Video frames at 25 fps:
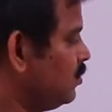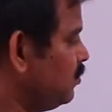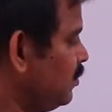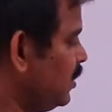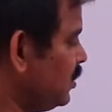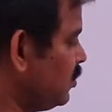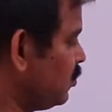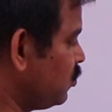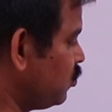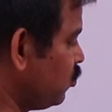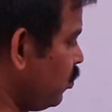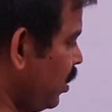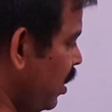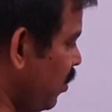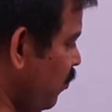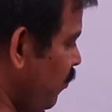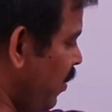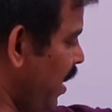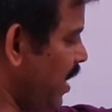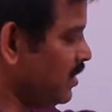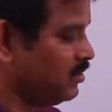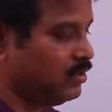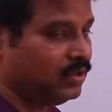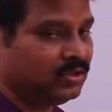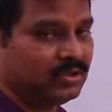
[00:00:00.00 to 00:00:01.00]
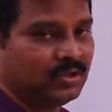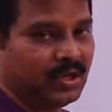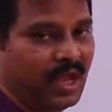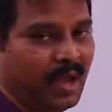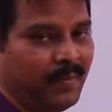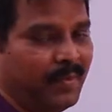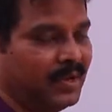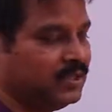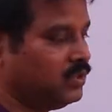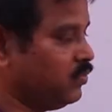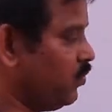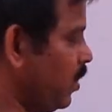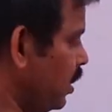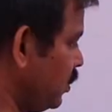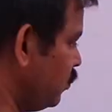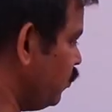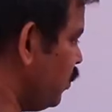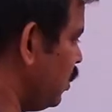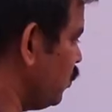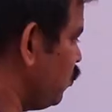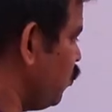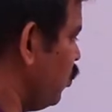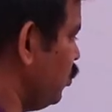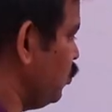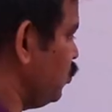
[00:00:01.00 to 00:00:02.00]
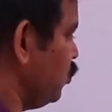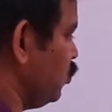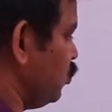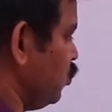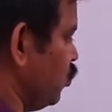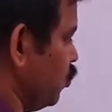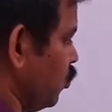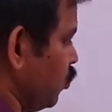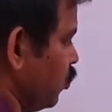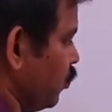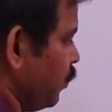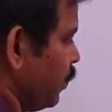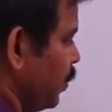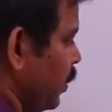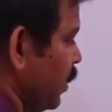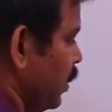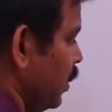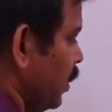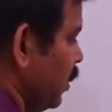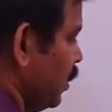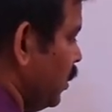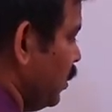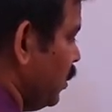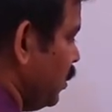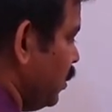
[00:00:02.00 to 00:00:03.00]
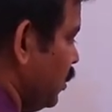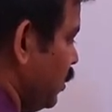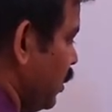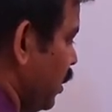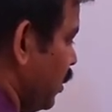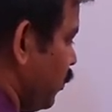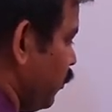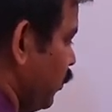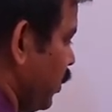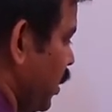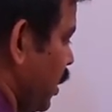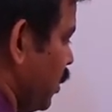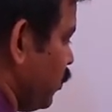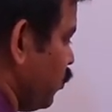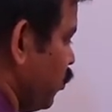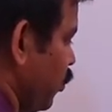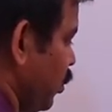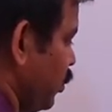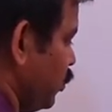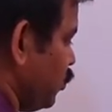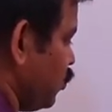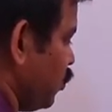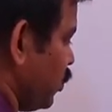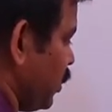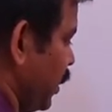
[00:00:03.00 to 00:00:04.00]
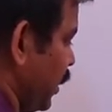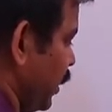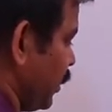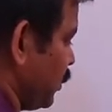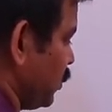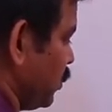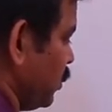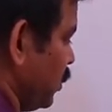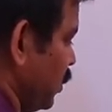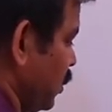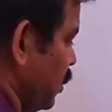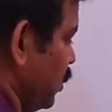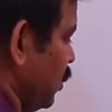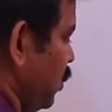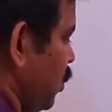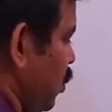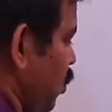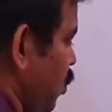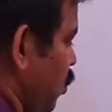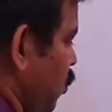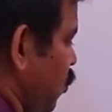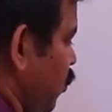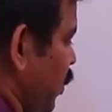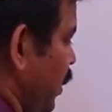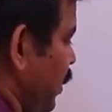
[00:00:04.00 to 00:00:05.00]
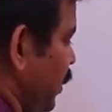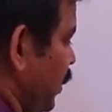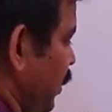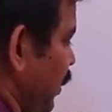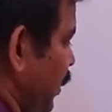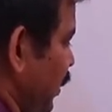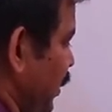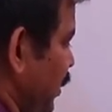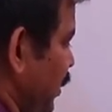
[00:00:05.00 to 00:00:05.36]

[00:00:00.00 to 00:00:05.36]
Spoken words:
But to avoid this damage, what we are going to do, here we are going to connect one